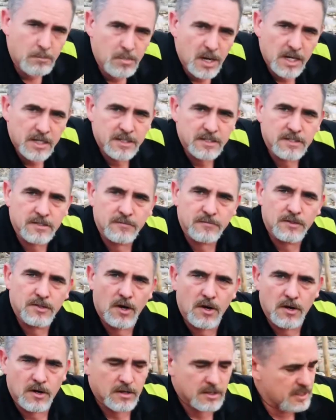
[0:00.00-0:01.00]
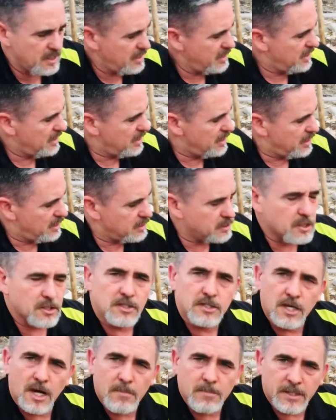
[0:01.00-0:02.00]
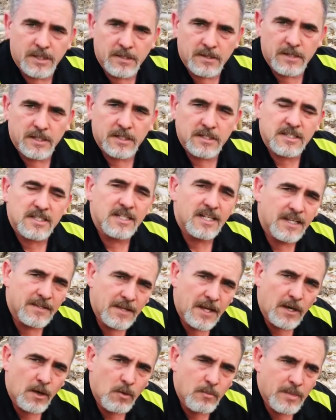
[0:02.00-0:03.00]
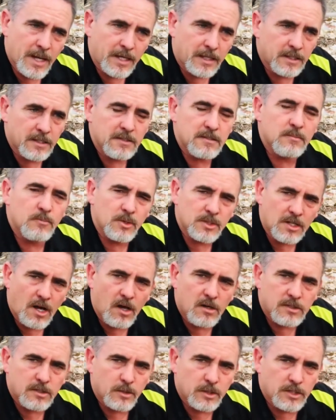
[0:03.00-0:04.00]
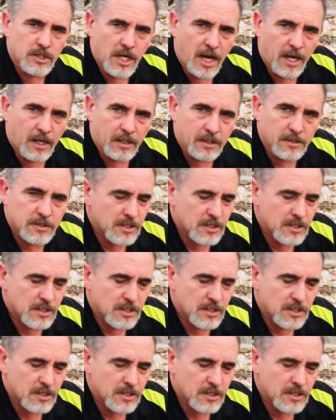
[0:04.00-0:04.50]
buckets of dirt to dump into this in that old mechanism was also a challenge